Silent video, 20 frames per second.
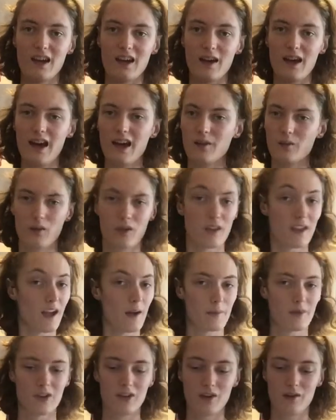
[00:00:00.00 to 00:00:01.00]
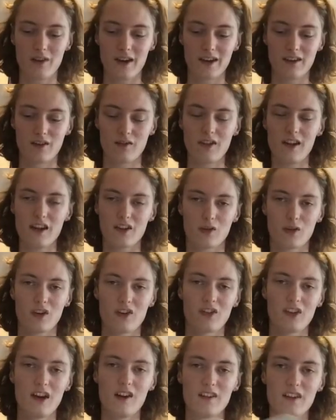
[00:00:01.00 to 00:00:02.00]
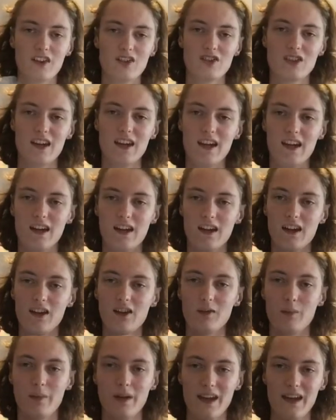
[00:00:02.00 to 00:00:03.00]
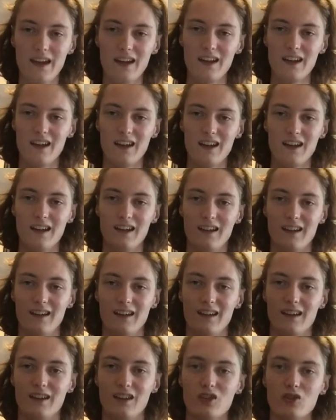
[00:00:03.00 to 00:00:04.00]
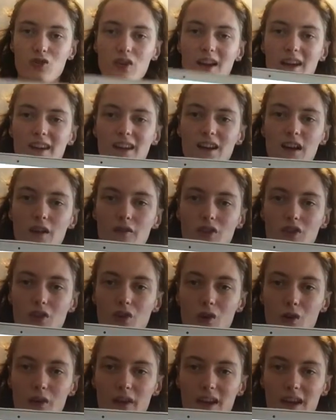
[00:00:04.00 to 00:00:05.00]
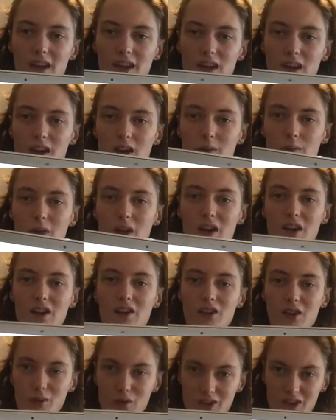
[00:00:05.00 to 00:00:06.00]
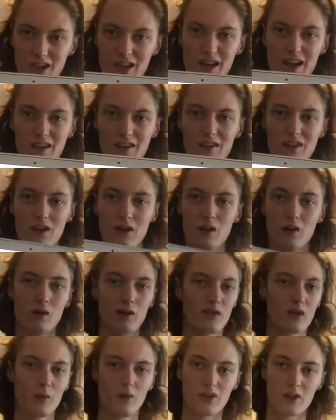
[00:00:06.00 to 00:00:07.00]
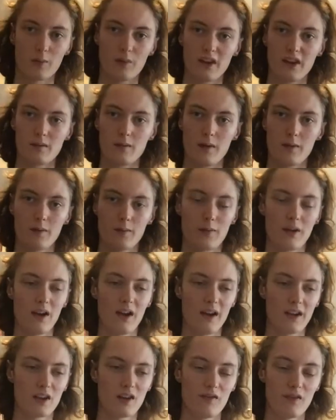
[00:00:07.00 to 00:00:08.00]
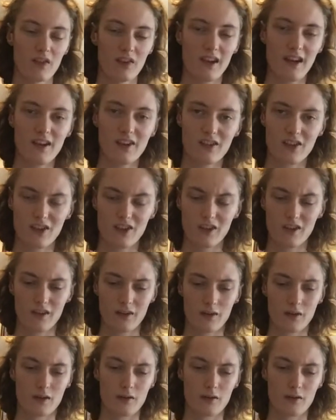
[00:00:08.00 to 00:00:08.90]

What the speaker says: And one of the absolute great of that sort of style this year has been Draining Love Story by Sewer Slut, or if you want to bring them up in polite conversation,